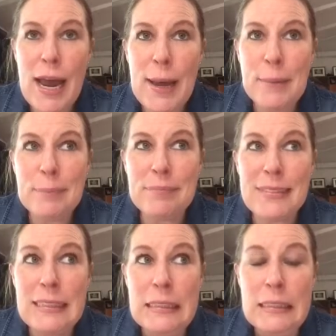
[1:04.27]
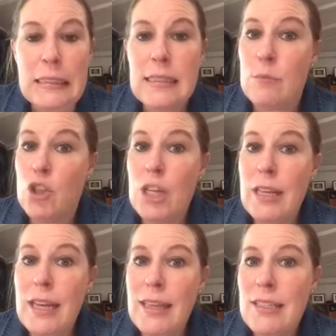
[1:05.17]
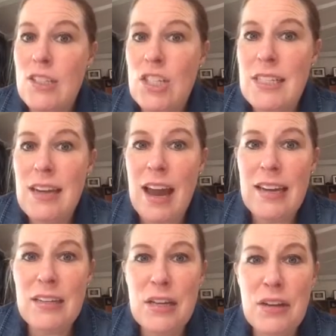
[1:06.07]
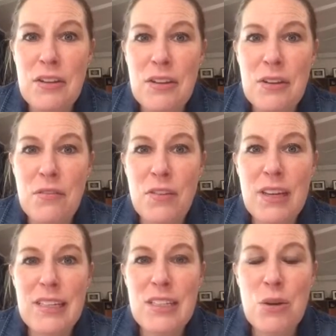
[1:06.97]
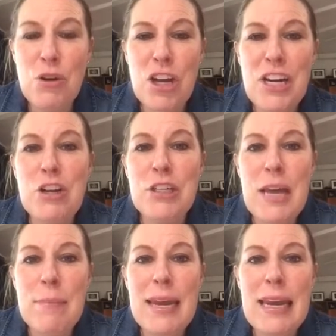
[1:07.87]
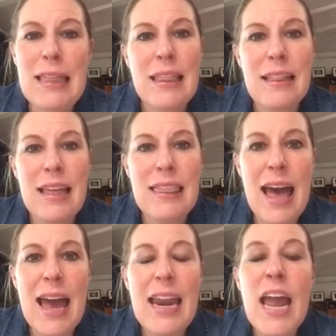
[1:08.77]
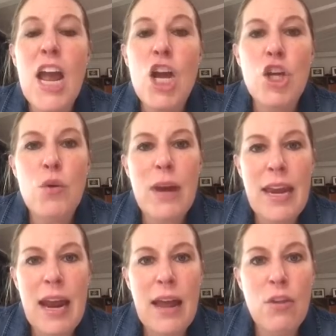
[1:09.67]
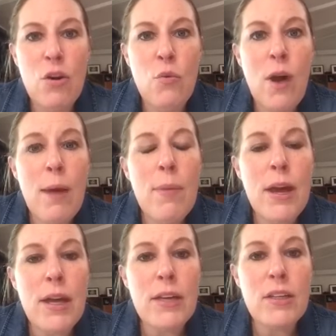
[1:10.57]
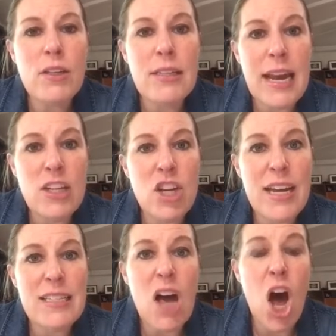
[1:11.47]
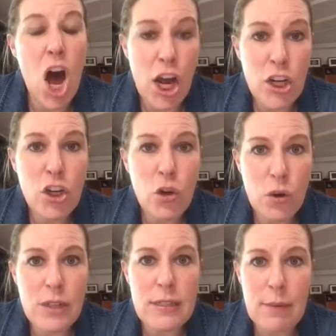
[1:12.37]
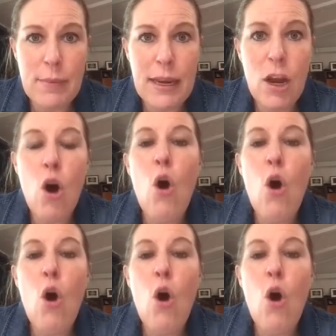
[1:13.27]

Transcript: um, some chili that's just not feeling so good in your tummy, anything like that. You can either rub Digize on your stomach